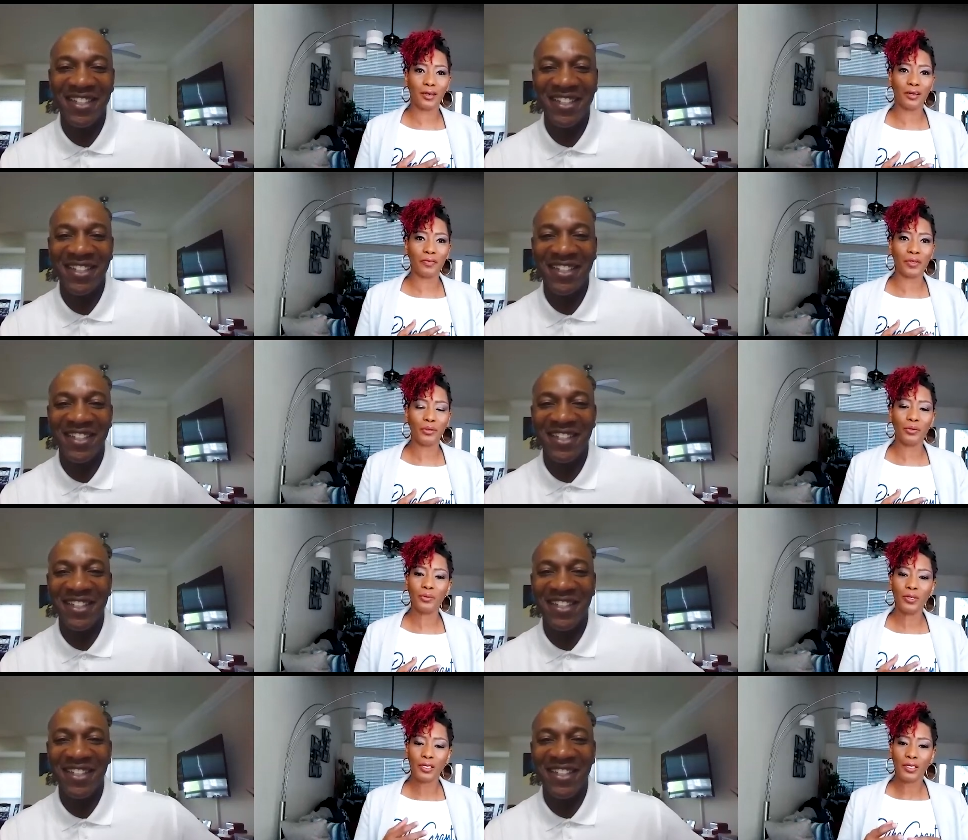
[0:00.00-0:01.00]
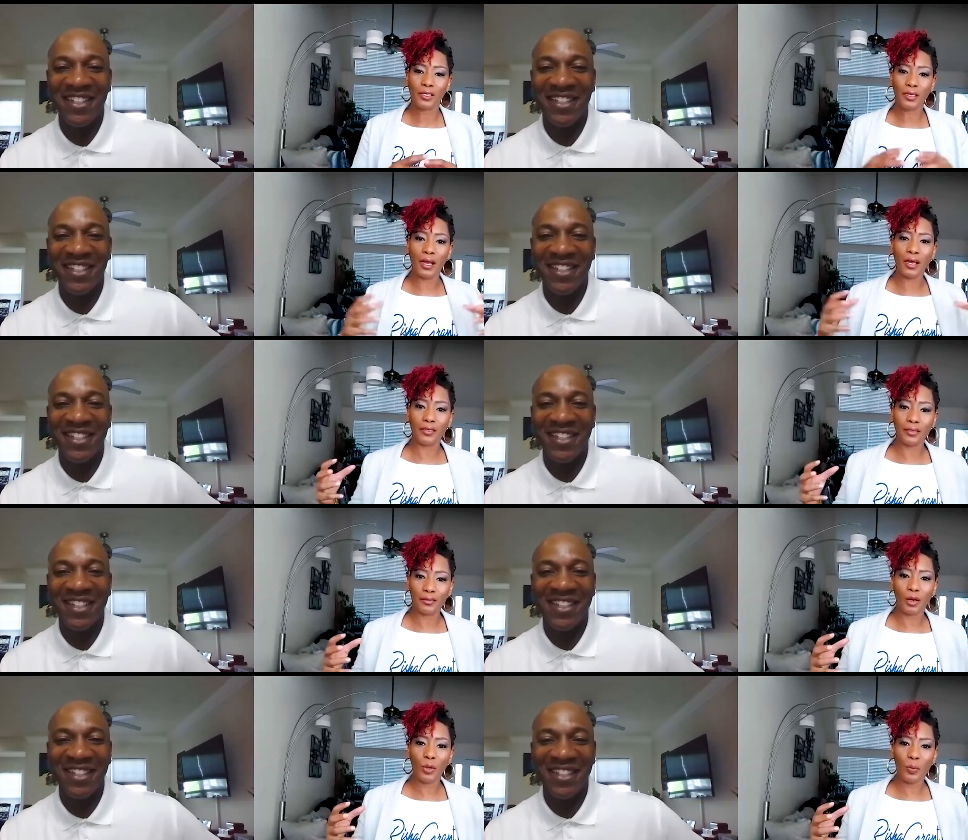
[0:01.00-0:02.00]
Speaker 1: of you not
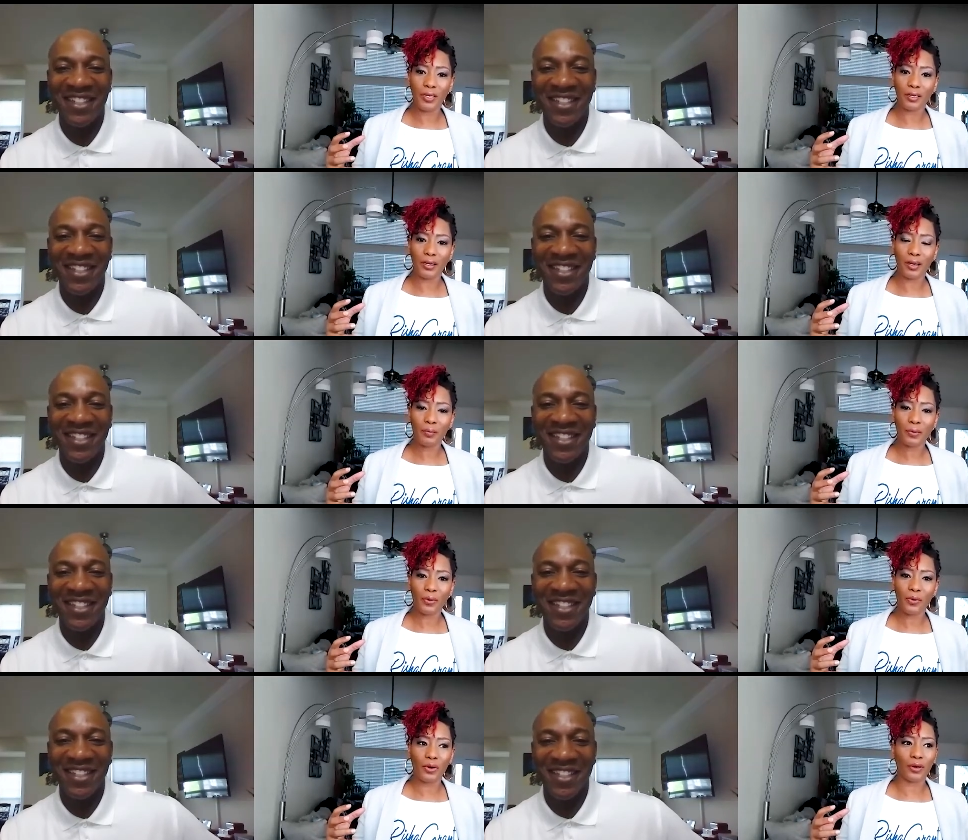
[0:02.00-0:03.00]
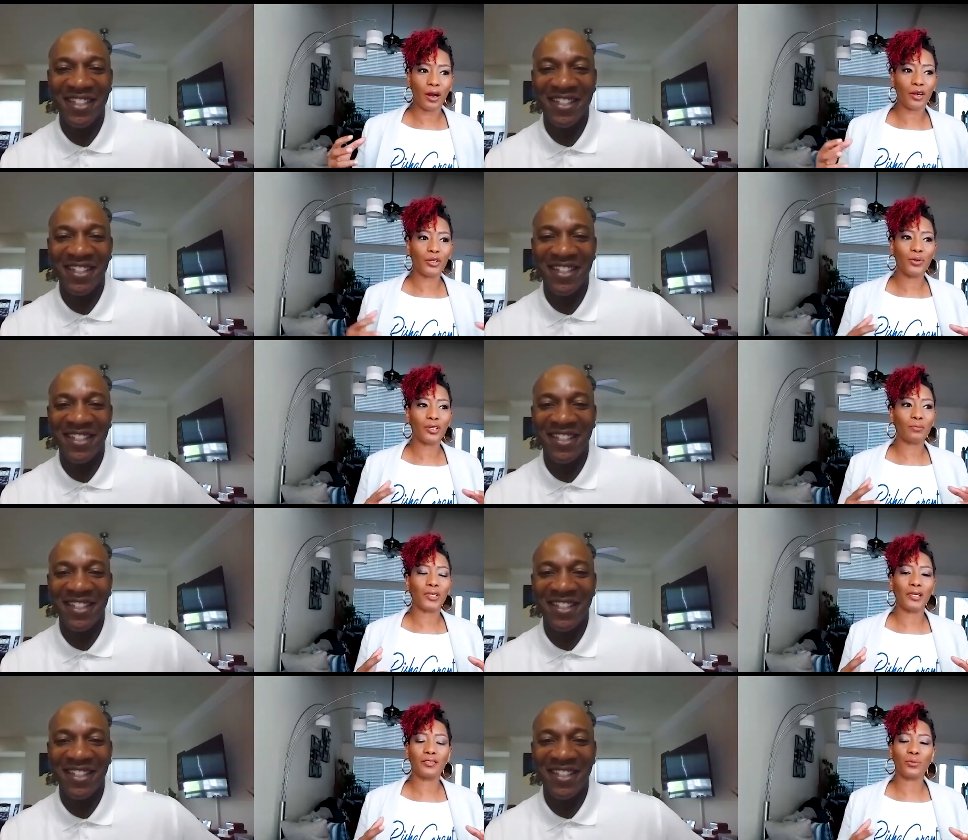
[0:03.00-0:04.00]
opening it up, or are you in a
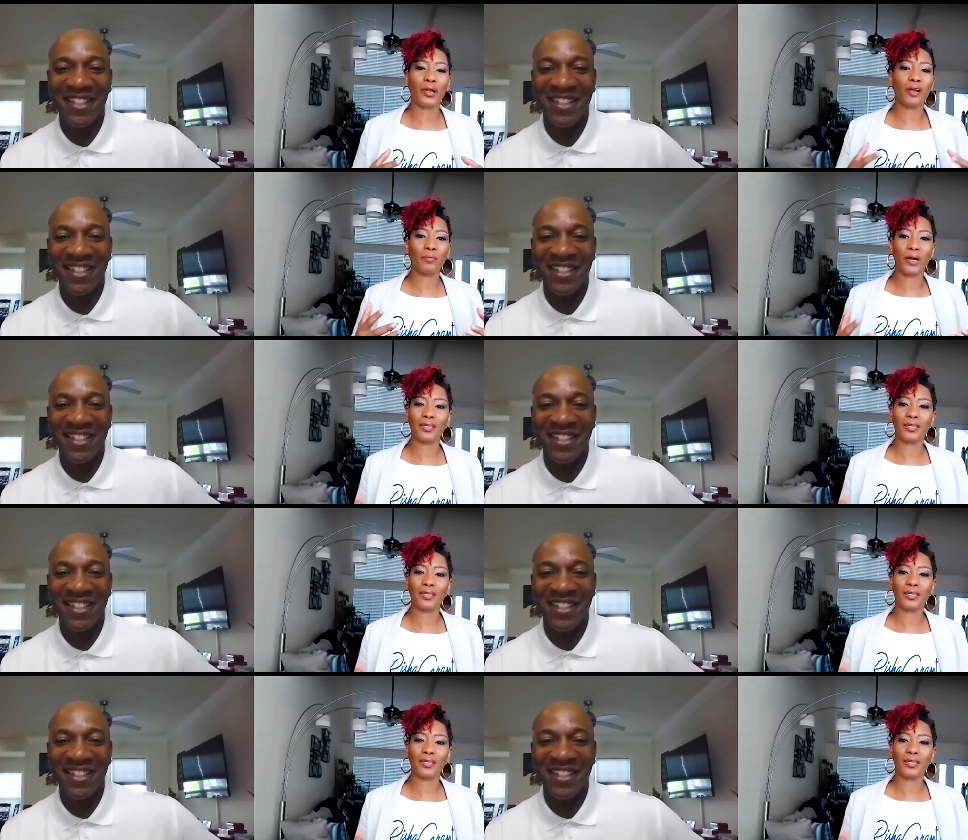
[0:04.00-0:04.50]
place where everybody